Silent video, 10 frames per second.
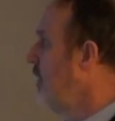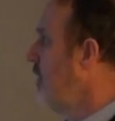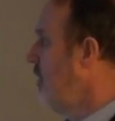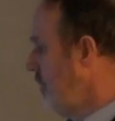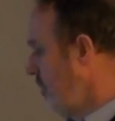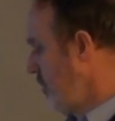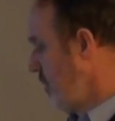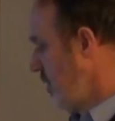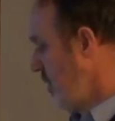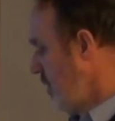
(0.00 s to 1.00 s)
um,
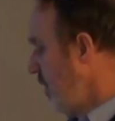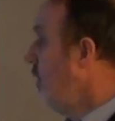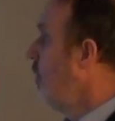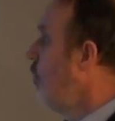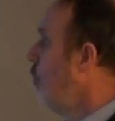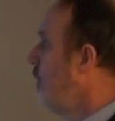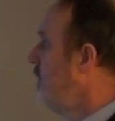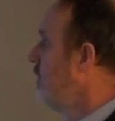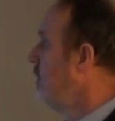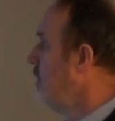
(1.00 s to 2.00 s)

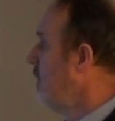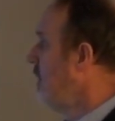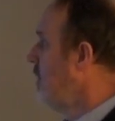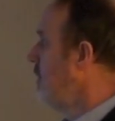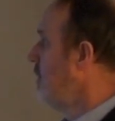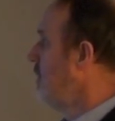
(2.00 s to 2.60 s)
which um,